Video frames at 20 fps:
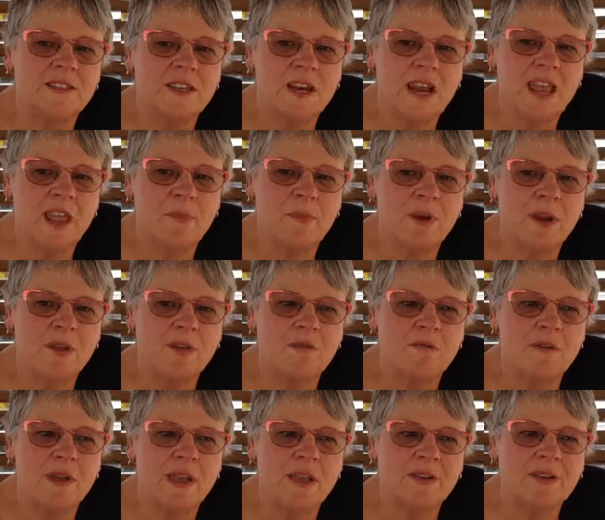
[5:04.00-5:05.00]
that are happening
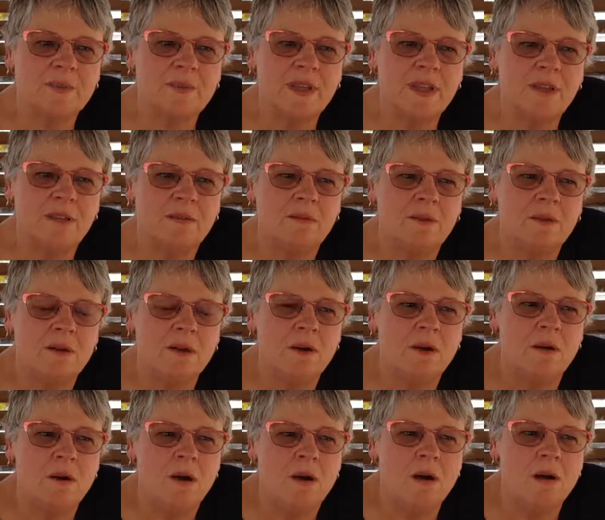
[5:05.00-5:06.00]
around me,
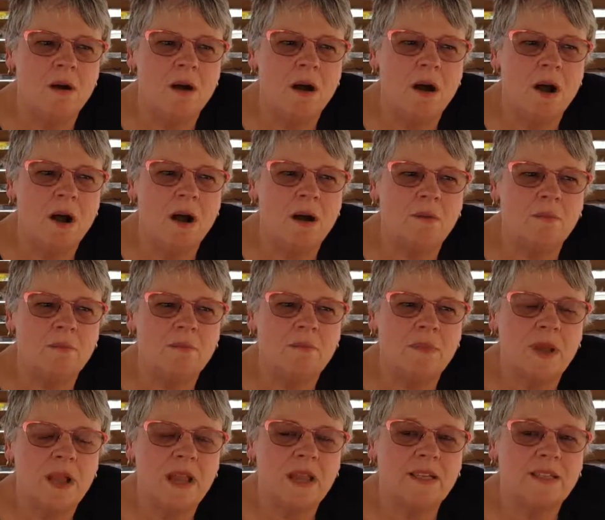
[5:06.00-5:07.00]

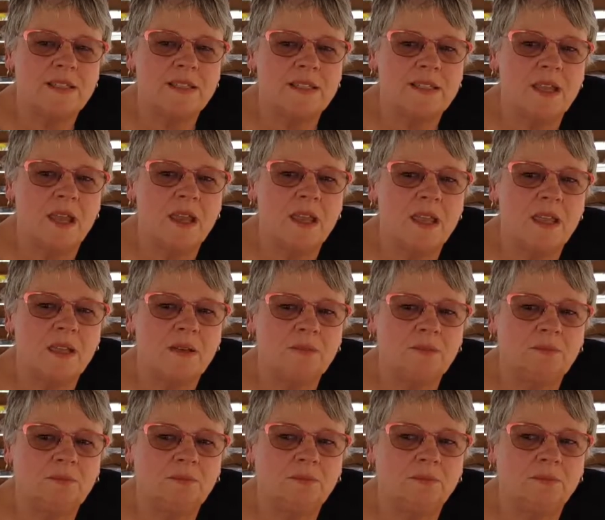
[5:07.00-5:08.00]
and saying,
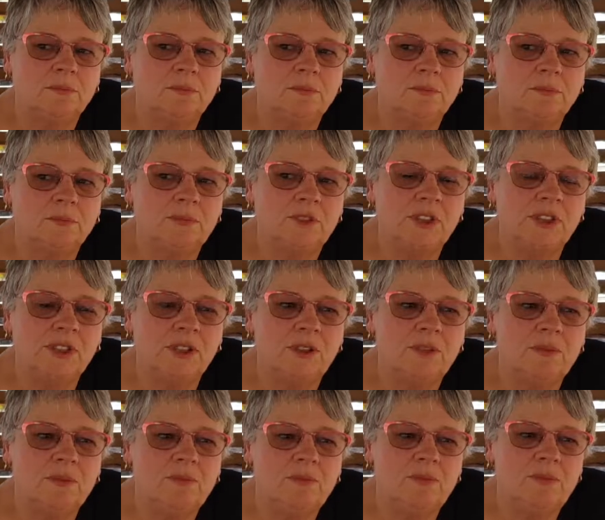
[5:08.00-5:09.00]
you
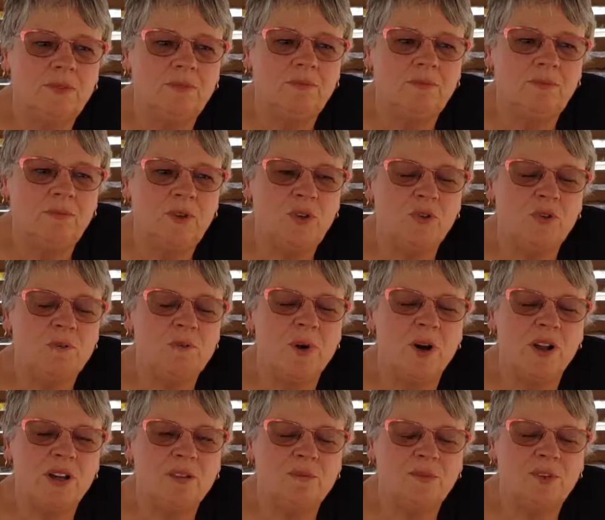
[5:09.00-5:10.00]
know, you're
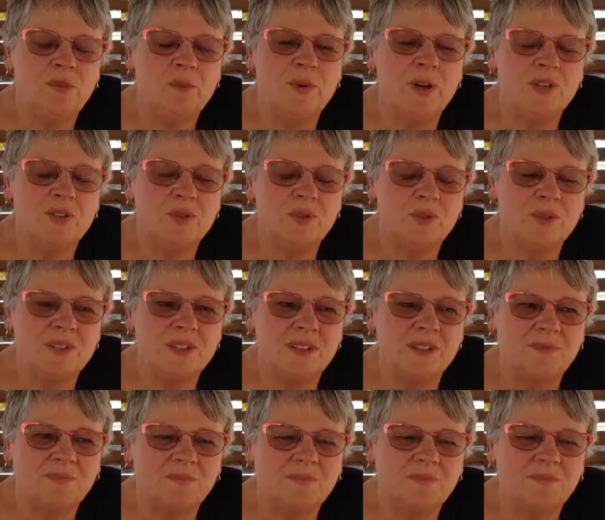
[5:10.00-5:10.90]
my daughter.